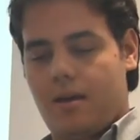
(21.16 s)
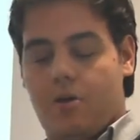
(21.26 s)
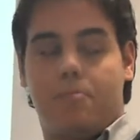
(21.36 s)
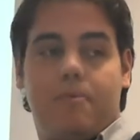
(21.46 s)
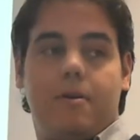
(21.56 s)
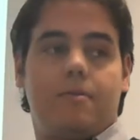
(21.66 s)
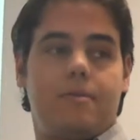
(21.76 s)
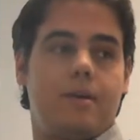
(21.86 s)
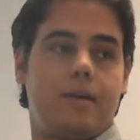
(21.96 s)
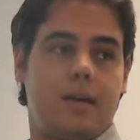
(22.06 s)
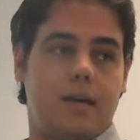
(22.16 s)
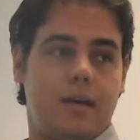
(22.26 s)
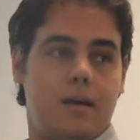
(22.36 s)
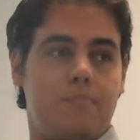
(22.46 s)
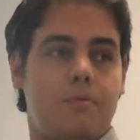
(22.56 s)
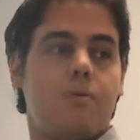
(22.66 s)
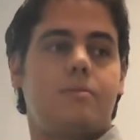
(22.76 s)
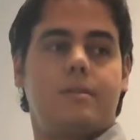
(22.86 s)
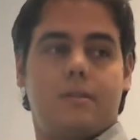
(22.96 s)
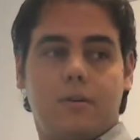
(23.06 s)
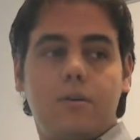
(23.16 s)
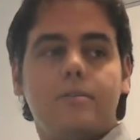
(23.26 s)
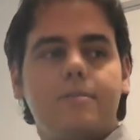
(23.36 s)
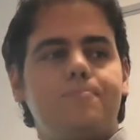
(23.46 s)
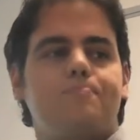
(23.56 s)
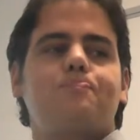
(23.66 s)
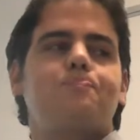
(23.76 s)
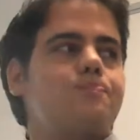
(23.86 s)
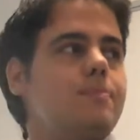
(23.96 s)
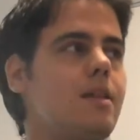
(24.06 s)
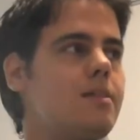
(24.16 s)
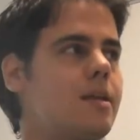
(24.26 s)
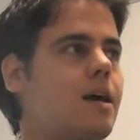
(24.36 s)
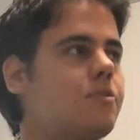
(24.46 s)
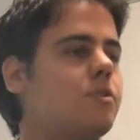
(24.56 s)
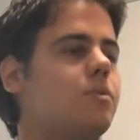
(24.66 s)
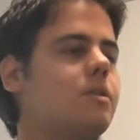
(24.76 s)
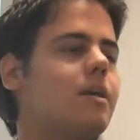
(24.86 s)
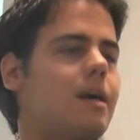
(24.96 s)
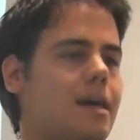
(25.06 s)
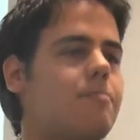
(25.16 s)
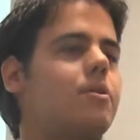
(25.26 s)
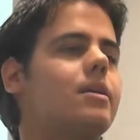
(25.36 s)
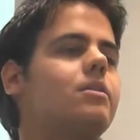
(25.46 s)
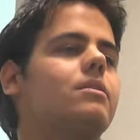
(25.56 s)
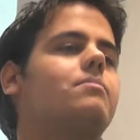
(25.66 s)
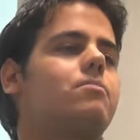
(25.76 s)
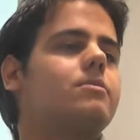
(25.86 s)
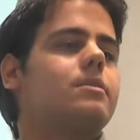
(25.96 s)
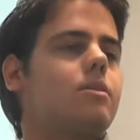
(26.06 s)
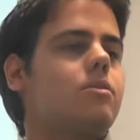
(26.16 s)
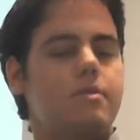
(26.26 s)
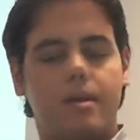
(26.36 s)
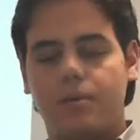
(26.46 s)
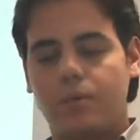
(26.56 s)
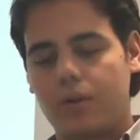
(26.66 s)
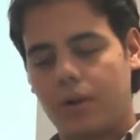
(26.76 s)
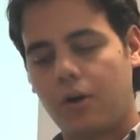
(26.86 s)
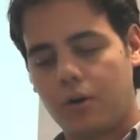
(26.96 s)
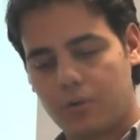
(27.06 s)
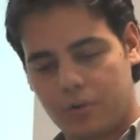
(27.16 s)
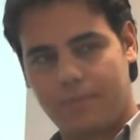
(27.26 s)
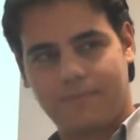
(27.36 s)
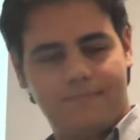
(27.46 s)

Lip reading: compare the pros and cons. Then Andrew will elaborate on the pros and cons, and we'll conclude.